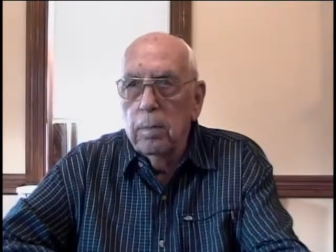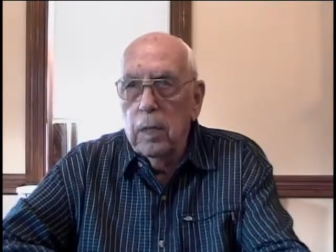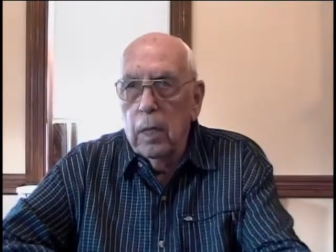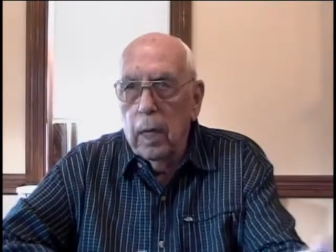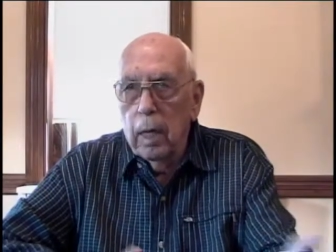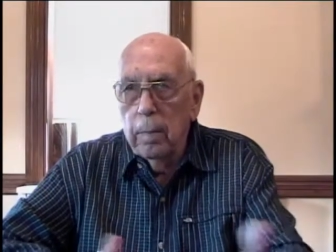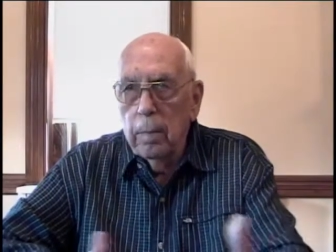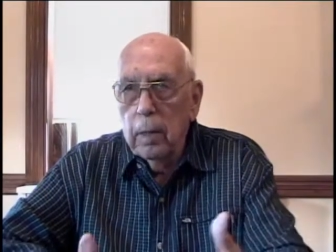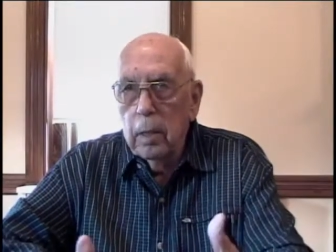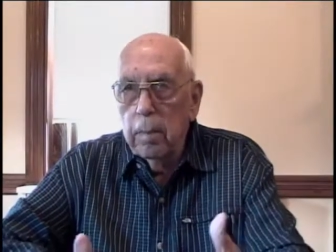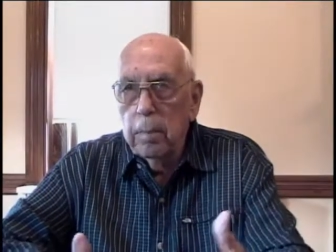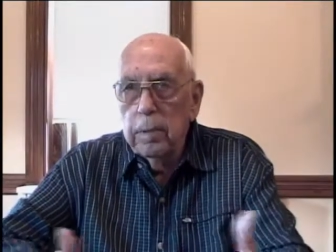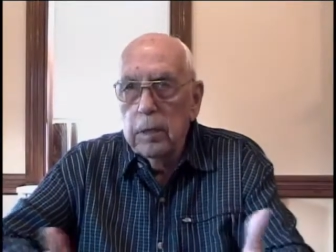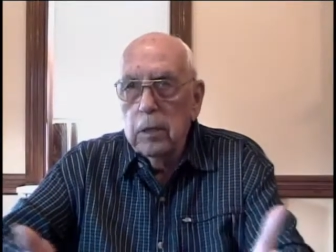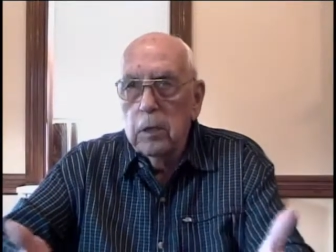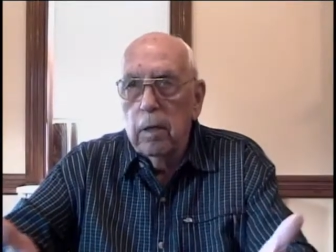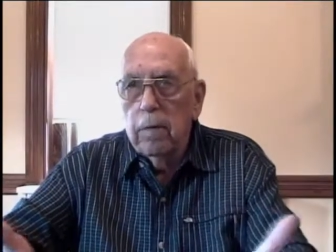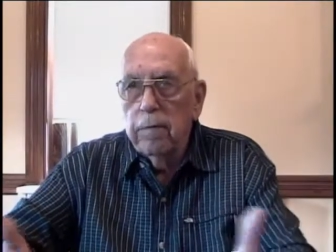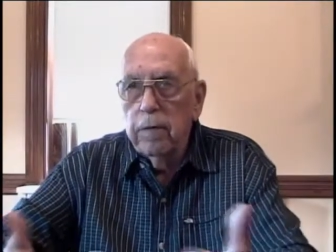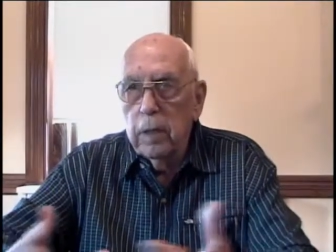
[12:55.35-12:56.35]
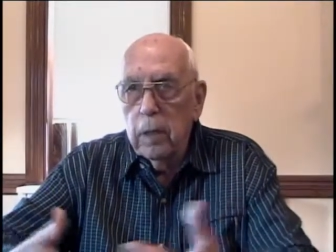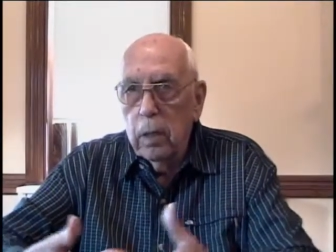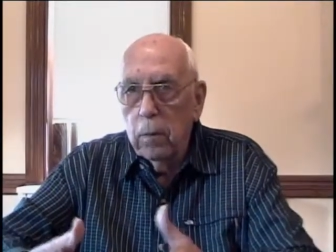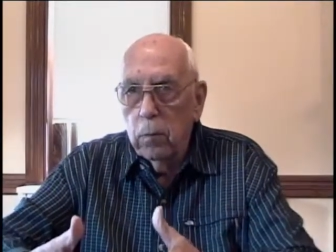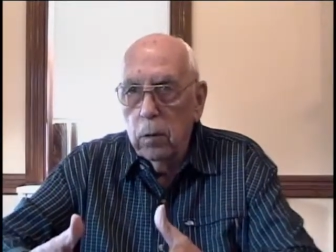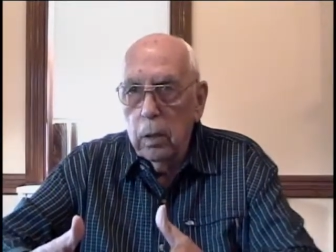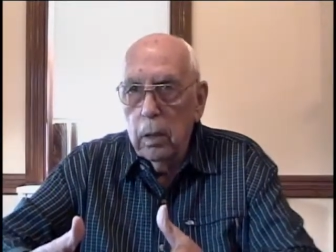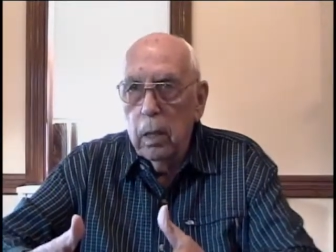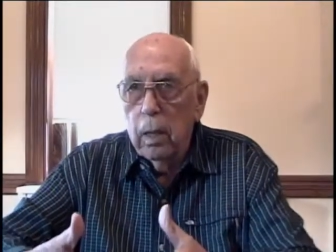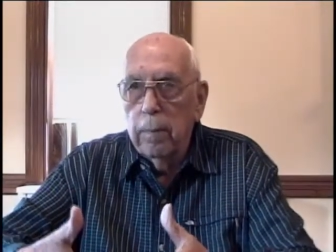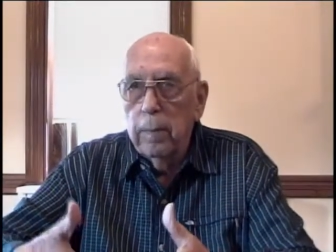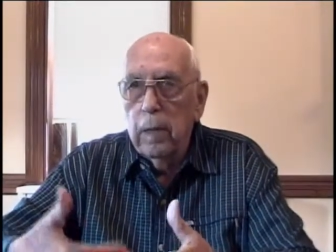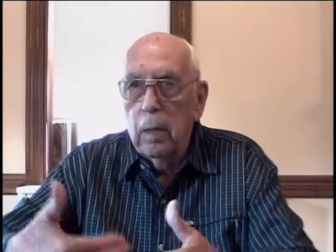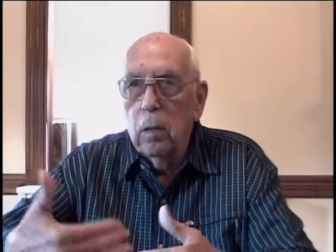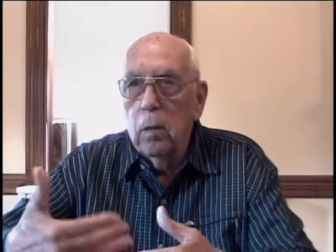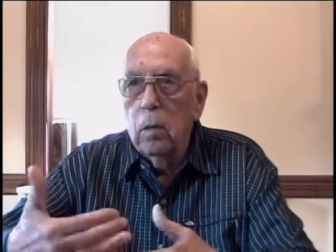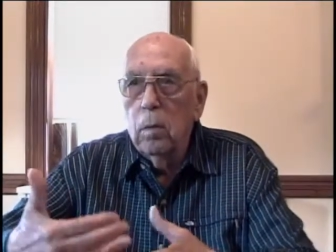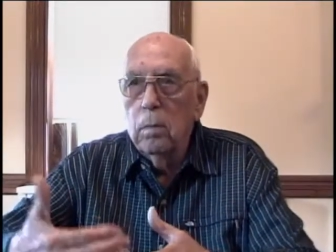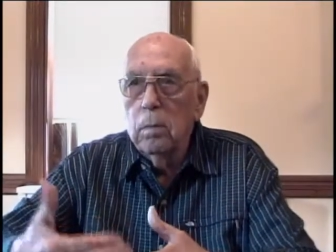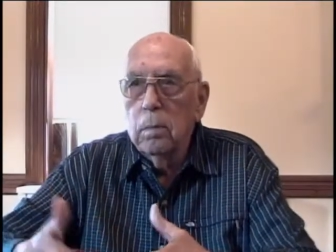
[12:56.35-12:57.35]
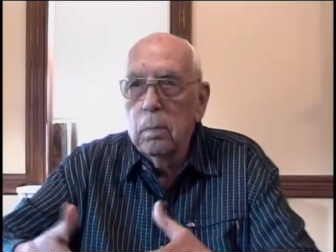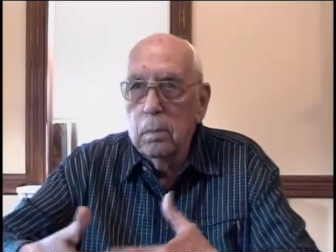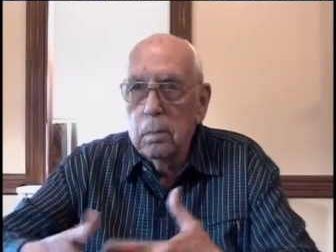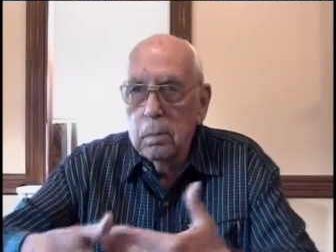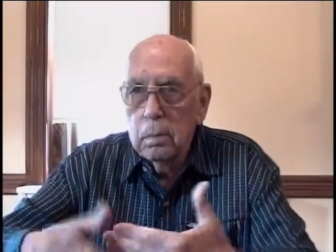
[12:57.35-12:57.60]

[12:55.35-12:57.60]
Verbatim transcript: time in the Pacific and were coming home,